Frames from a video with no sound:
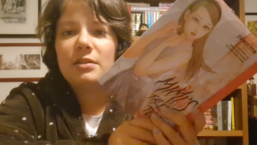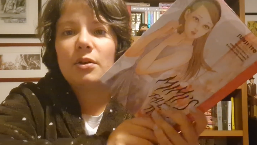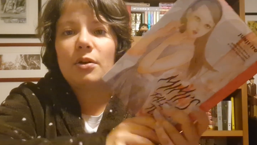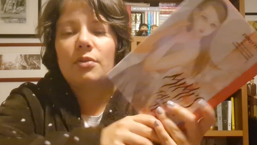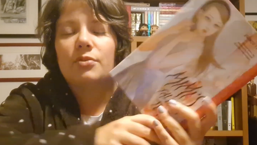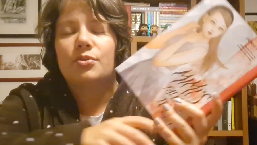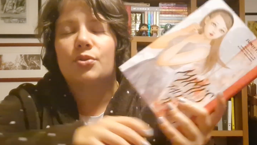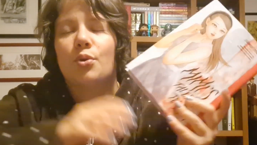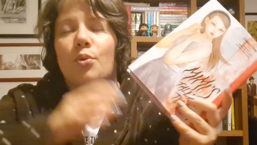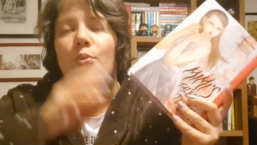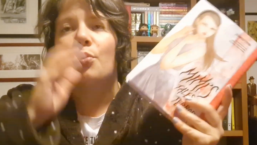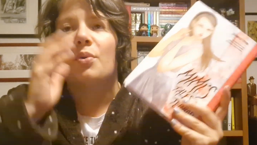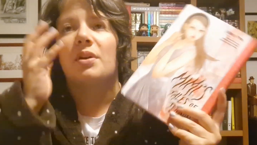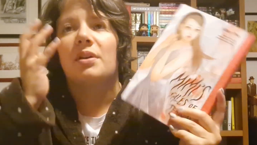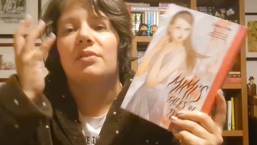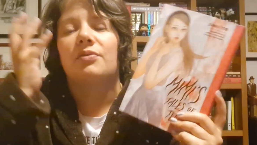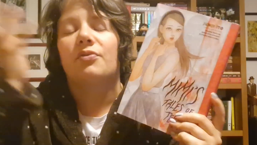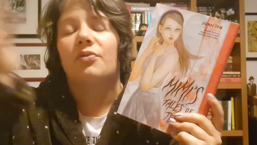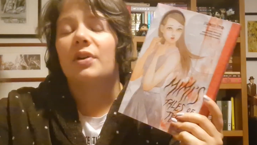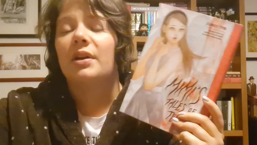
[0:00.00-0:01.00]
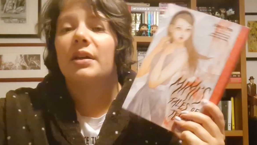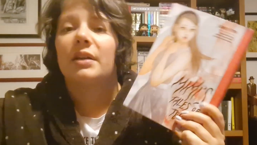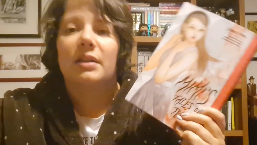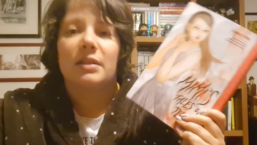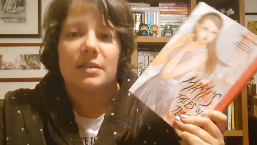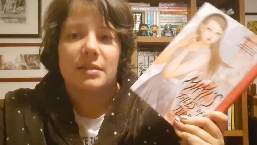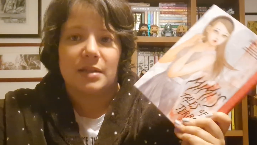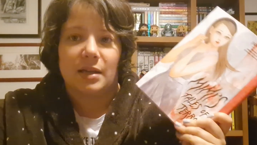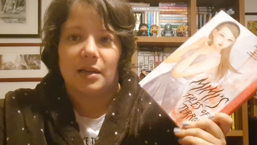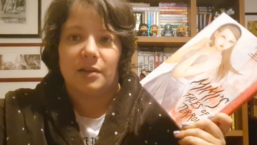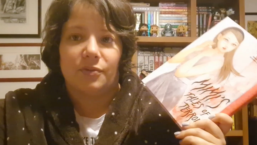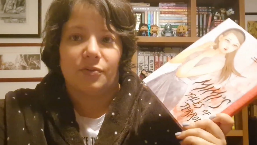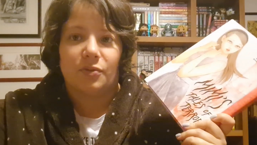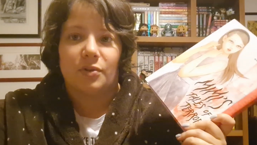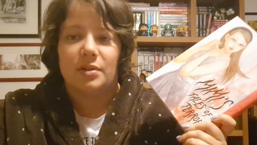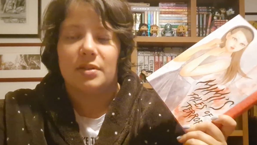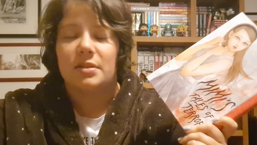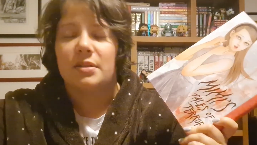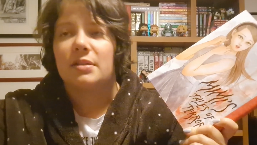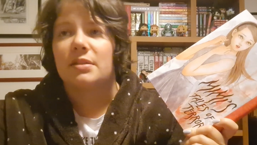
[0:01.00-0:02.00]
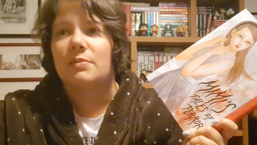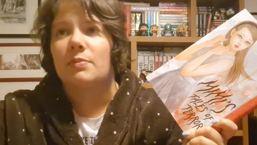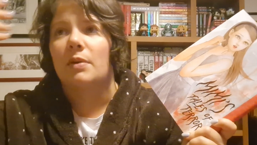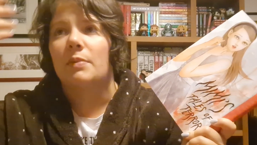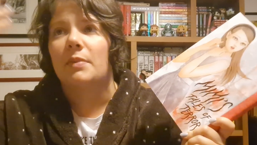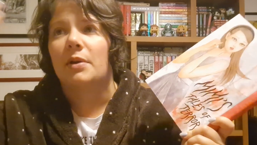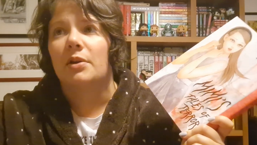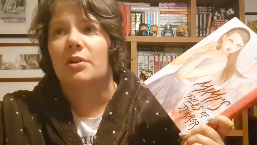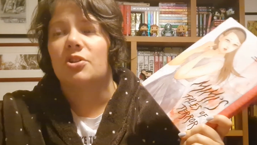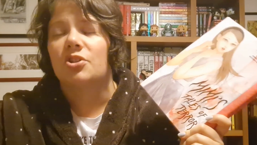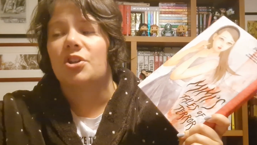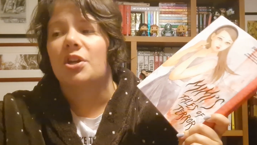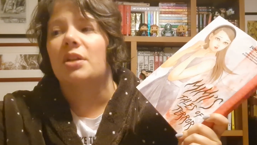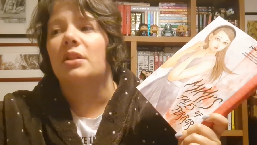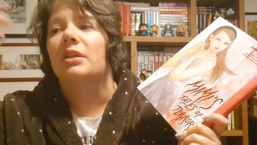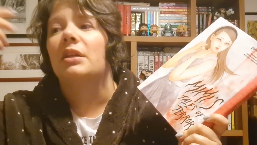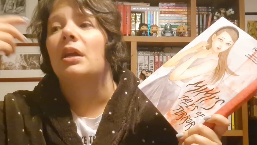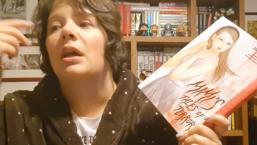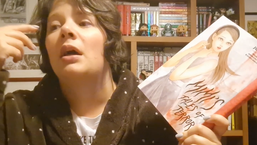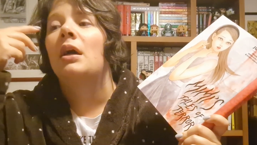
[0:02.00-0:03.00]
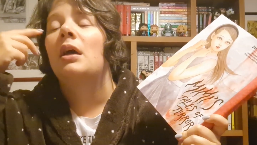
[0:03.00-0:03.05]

also with Frankenstein, for instance, by Mary Shelley,